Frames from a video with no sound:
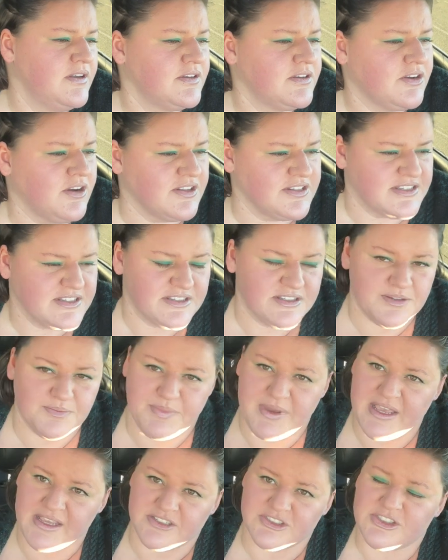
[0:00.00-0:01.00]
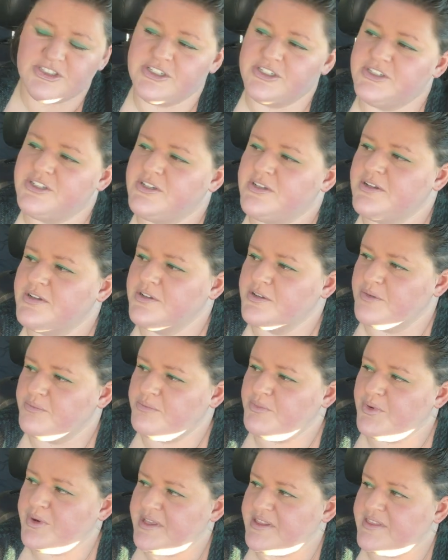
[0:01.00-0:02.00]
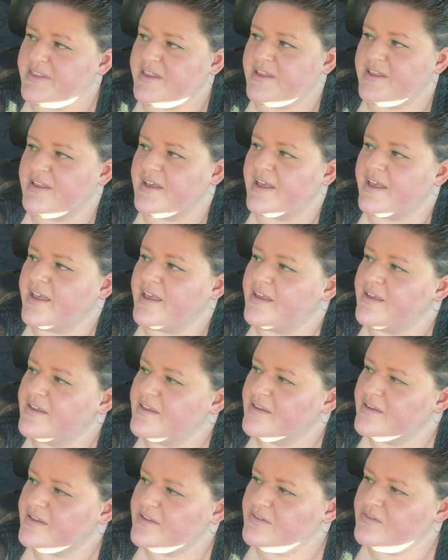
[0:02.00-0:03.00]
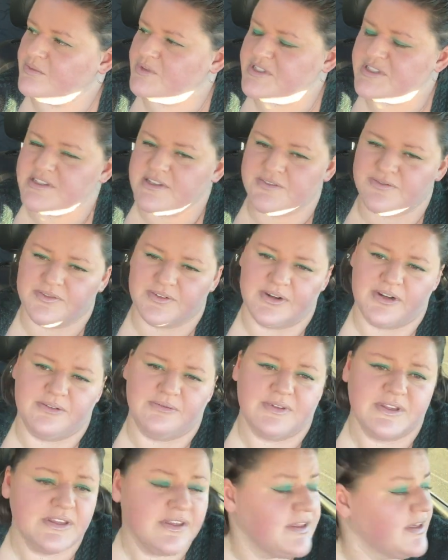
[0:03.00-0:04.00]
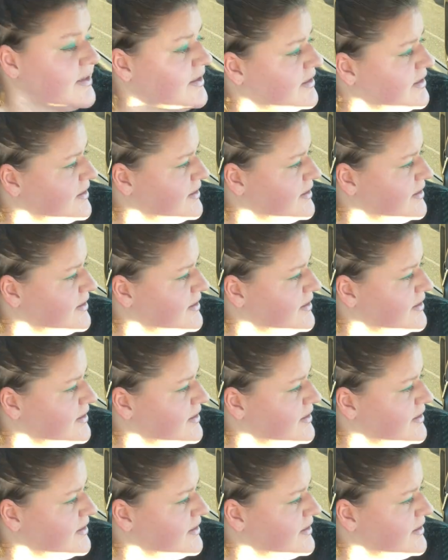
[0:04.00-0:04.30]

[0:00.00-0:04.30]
constipation to the point that I was suffering with, like,